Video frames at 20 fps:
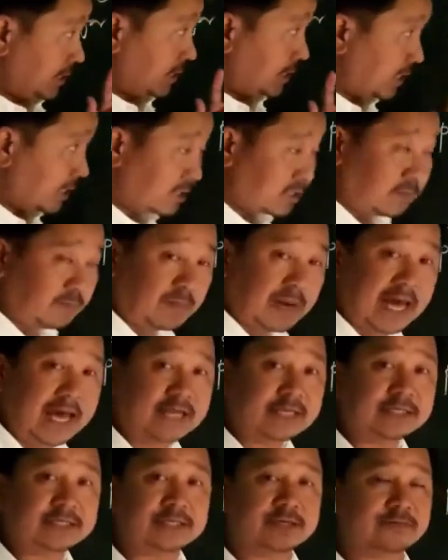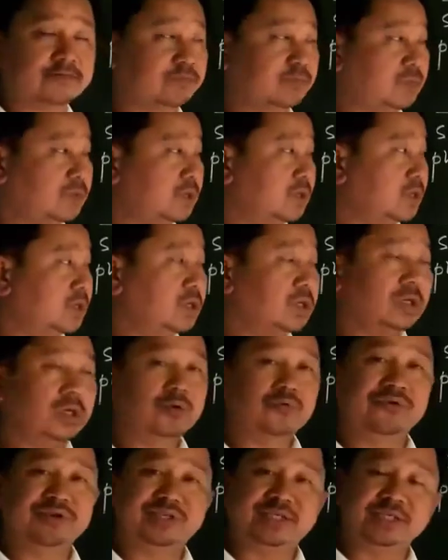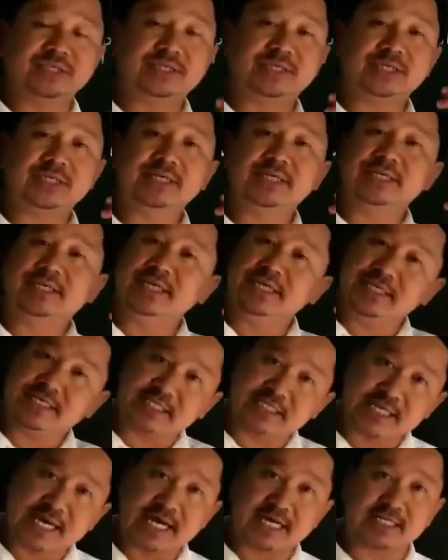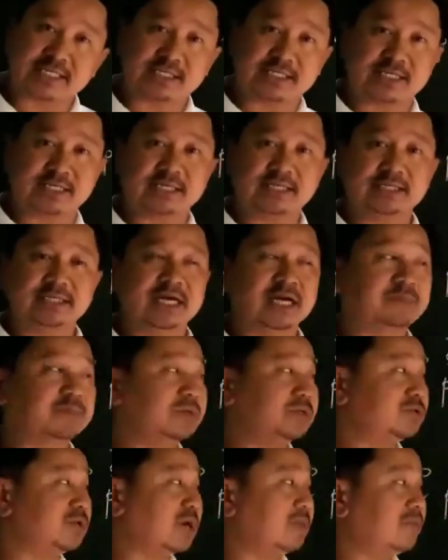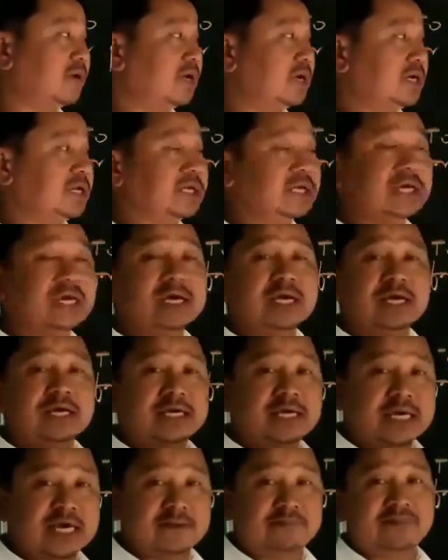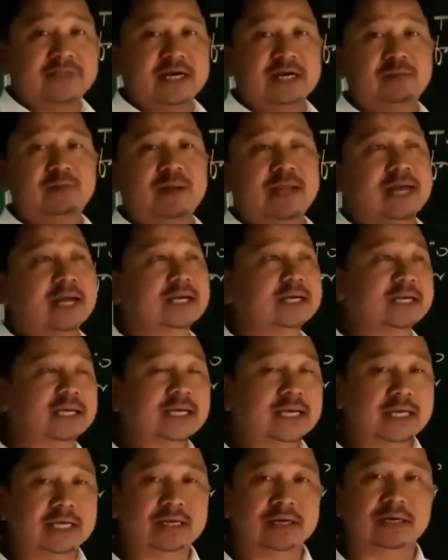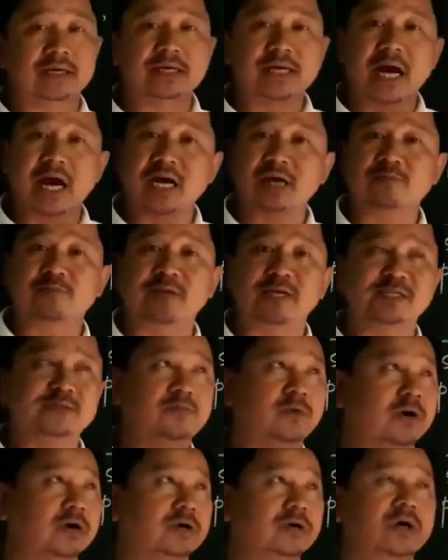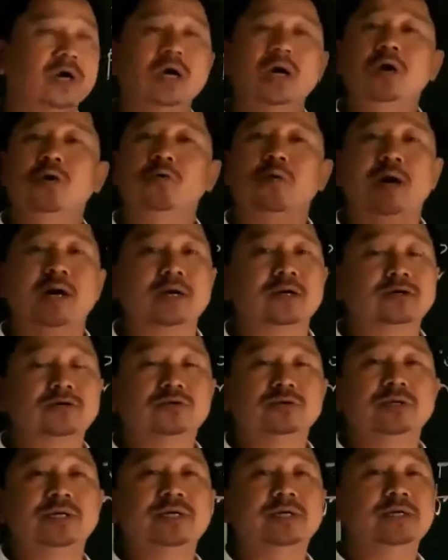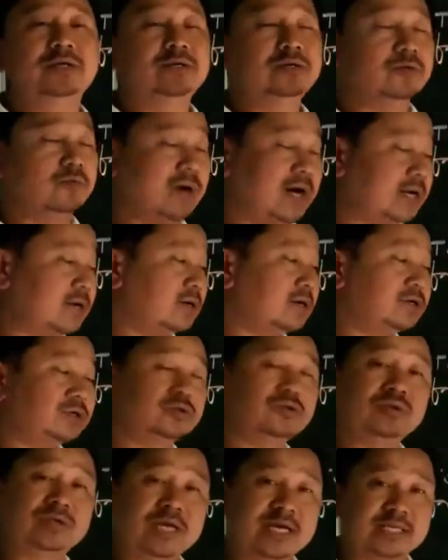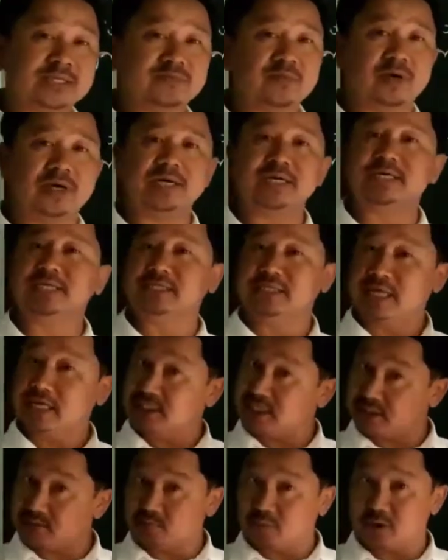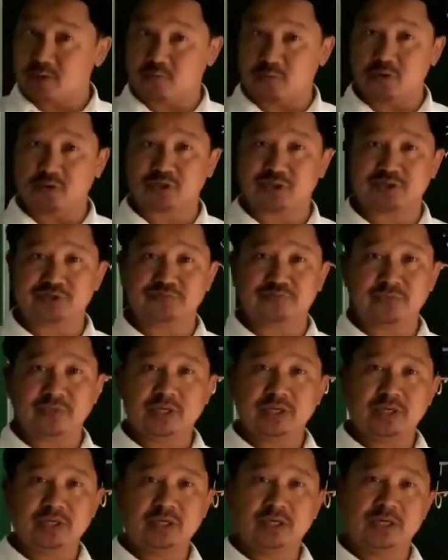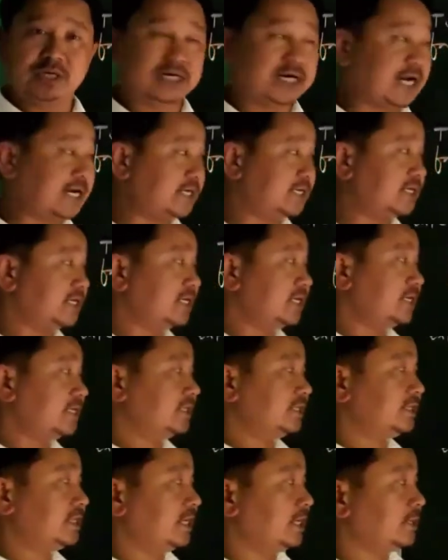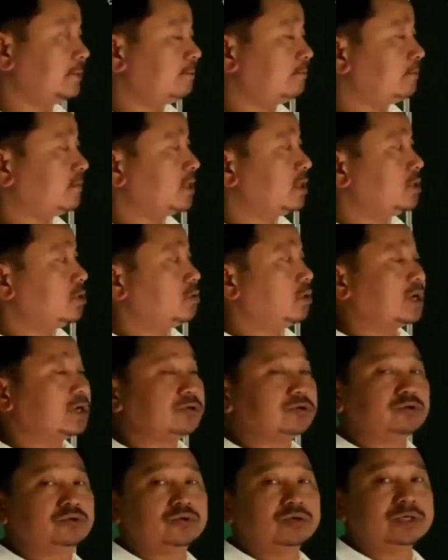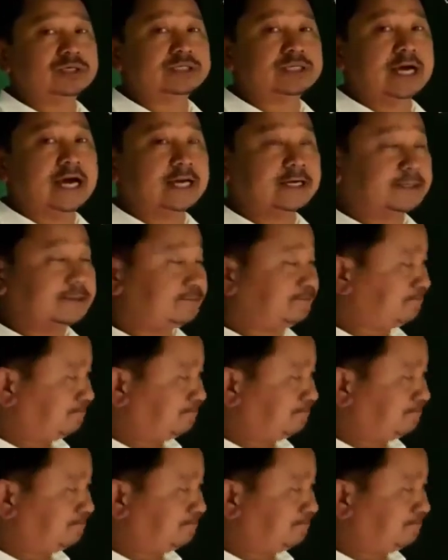take a plant which is discharged. That means you have already kept that plant in a dark place for 1 or 2 days for discharging purpose. Alright, then what you do is that